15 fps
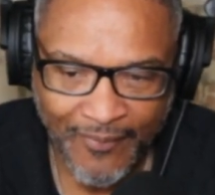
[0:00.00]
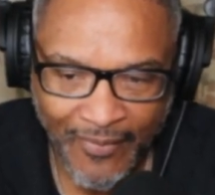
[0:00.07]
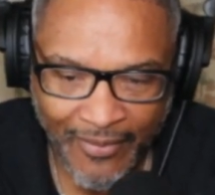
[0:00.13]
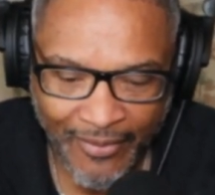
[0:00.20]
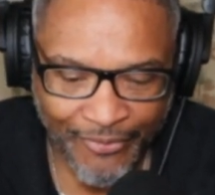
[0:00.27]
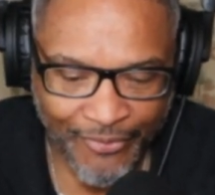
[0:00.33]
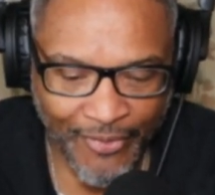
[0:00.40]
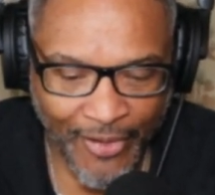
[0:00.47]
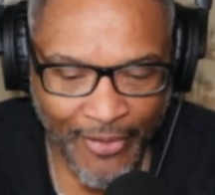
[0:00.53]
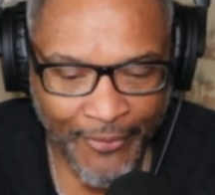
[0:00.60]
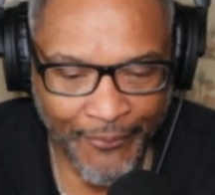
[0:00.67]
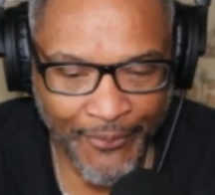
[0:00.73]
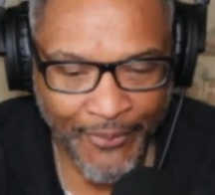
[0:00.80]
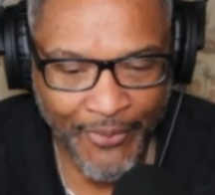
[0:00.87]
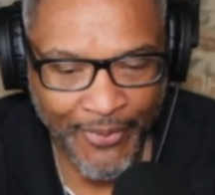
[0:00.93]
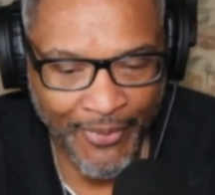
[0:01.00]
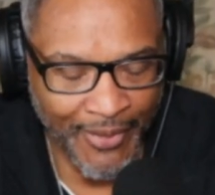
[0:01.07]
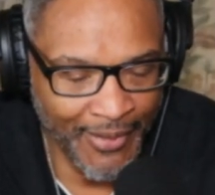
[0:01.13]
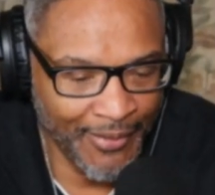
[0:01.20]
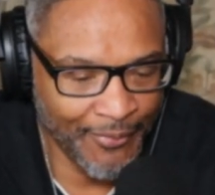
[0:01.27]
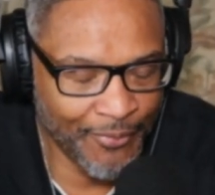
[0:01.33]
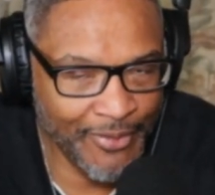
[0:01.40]
So
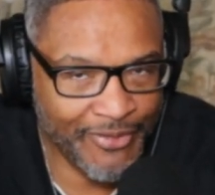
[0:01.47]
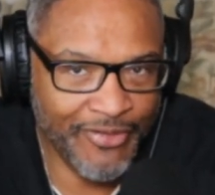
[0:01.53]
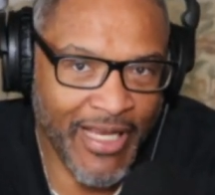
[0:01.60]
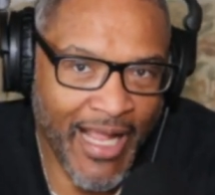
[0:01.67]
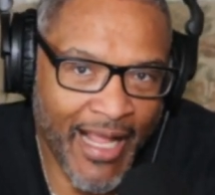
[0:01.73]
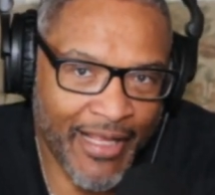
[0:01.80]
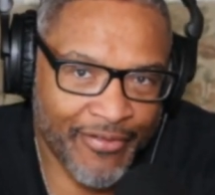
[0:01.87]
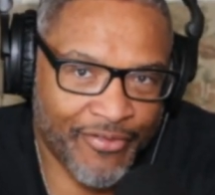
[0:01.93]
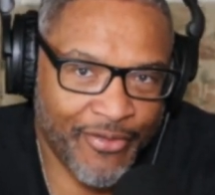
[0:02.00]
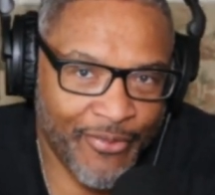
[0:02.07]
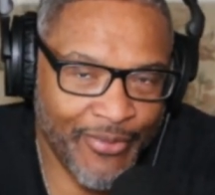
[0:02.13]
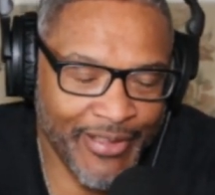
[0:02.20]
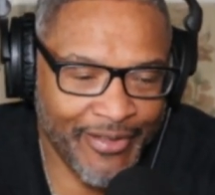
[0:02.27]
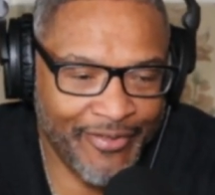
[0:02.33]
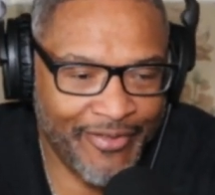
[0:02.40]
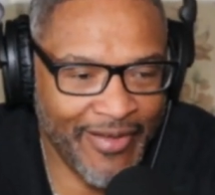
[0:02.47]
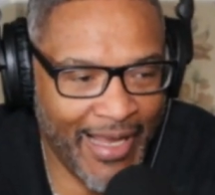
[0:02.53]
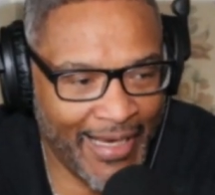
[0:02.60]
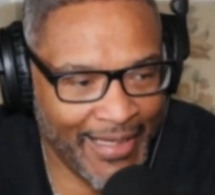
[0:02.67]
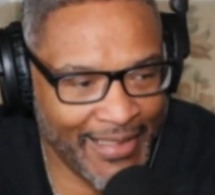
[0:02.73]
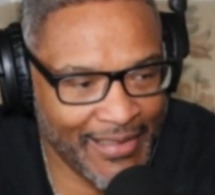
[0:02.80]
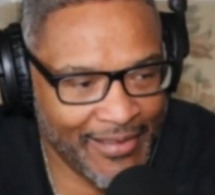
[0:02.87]
what you guys doing
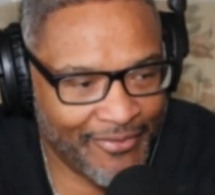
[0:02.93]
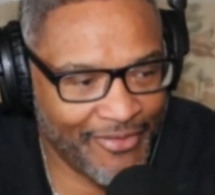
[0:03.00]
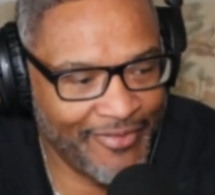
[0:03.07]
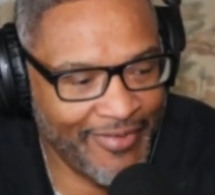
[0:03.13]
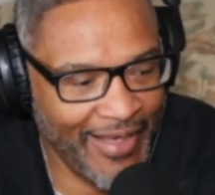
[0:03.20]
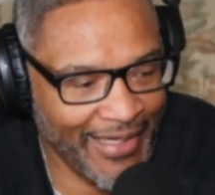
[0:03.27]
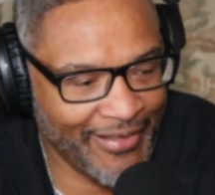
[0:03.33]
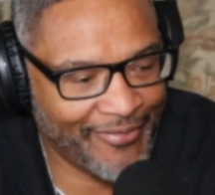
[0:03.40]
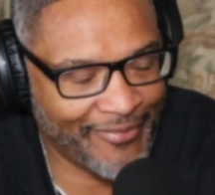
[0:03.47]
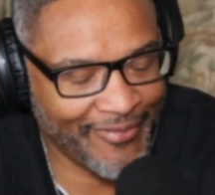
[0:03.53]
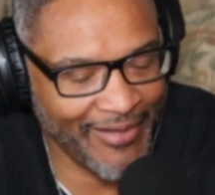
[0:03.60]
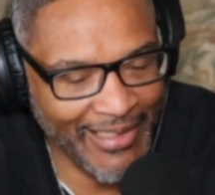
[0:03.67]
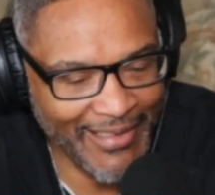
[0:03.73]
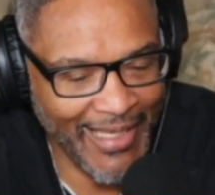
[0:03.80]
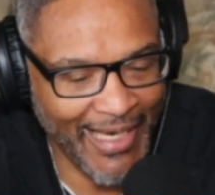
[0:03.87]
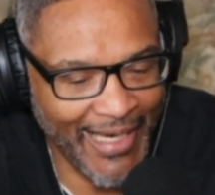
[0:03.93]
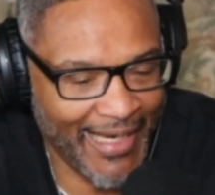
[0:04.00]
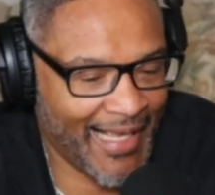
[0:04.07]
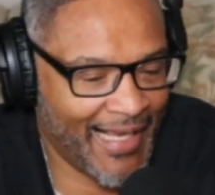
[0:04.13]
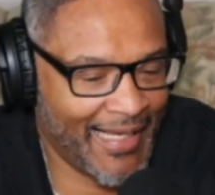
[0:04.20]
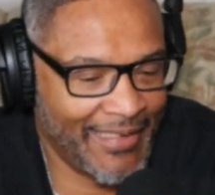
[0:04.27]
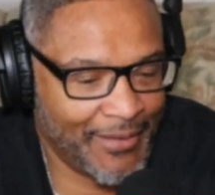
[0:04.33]
today? Today's Sunday.
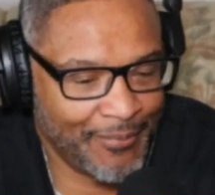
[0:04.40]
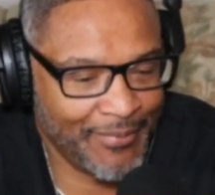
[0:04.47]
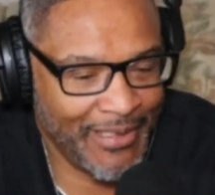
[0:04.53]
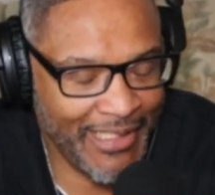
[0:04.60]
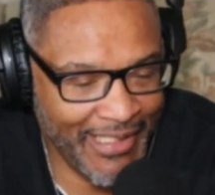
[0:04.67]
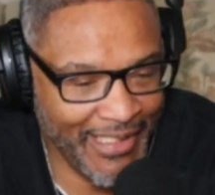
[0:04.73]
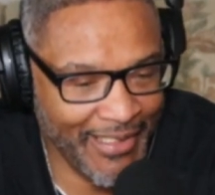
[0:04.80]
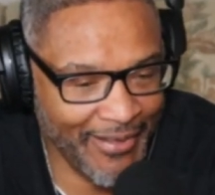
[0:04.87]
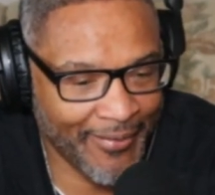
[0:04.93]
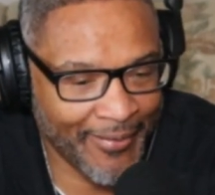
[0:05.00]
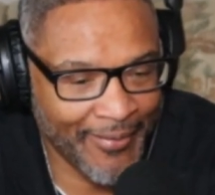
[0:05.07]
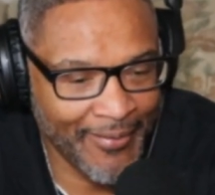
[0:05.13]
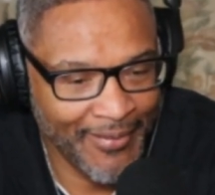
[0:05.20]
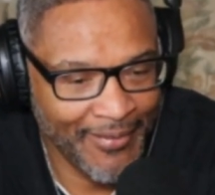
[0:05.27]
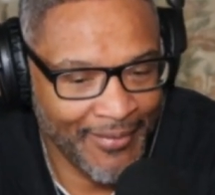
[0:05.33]
I am here.